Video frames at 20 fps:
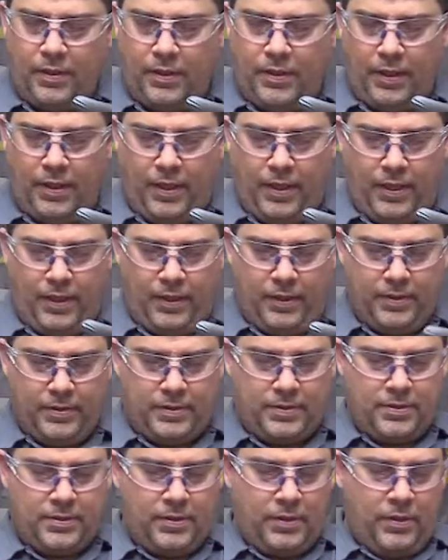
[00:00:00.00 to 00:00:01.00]

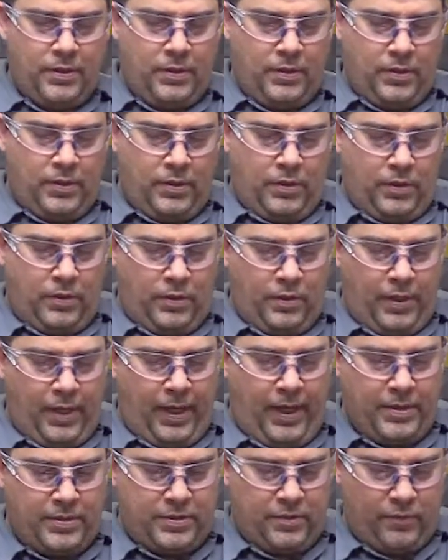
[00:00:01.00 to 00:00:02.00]
and
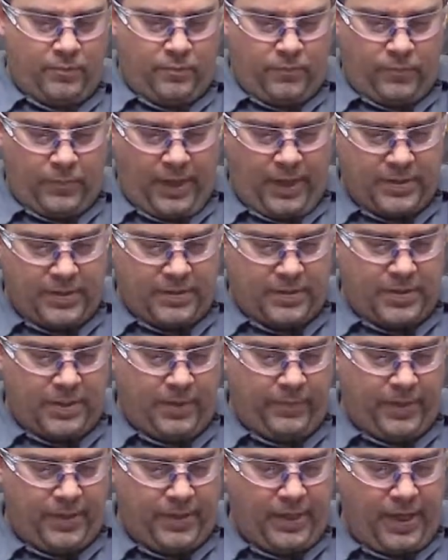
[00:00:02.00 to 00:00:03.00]
as it's
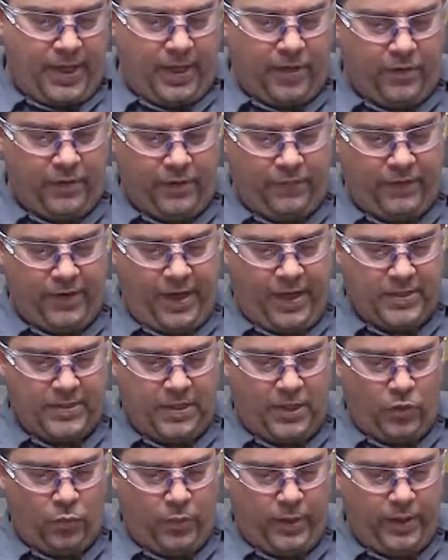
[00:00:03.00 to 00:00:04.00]
coming down, if it has
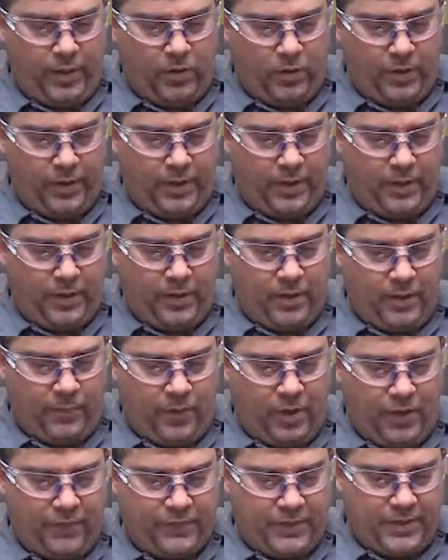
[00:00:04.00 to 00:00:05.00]
any wiggle, it can
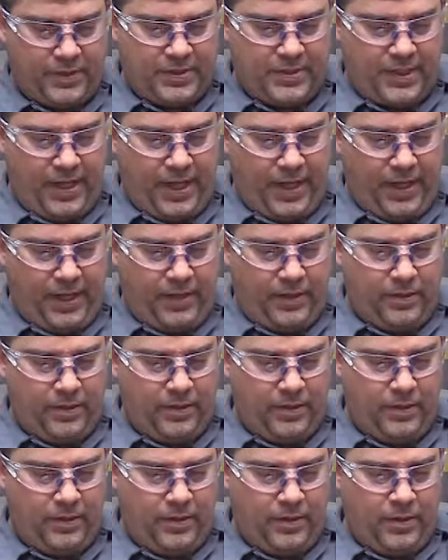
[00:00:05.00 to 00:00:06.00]
come off to the side,
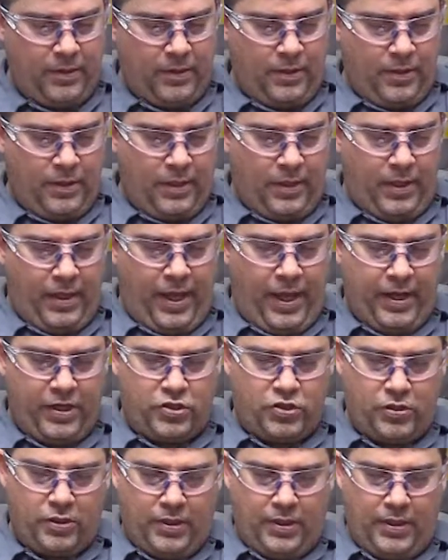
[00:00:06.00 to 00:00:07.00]
and
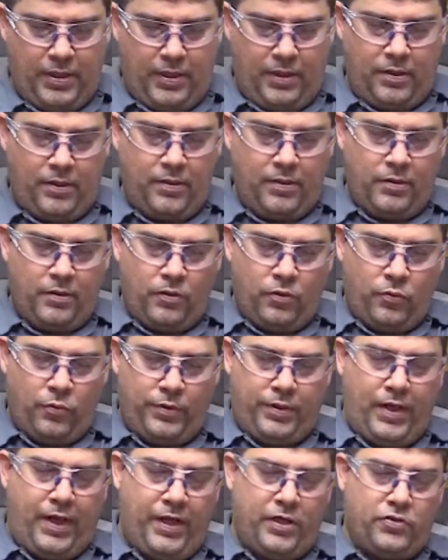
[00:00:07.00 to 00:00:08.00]
actually
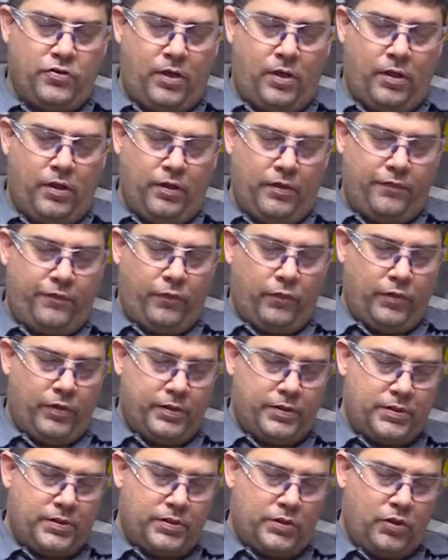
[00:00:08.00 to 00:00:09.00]
with the hydraulic
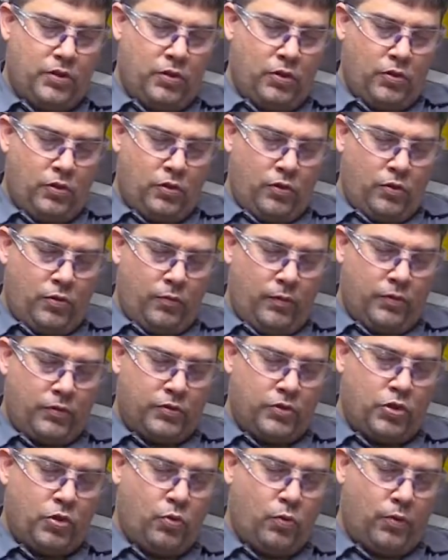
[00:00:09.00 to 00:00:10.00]
force will
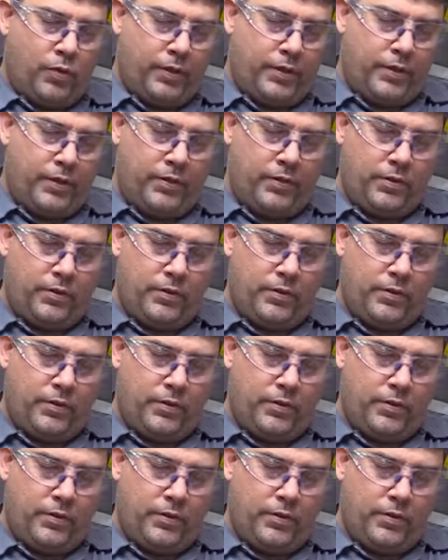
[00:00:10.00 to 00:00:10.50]
torque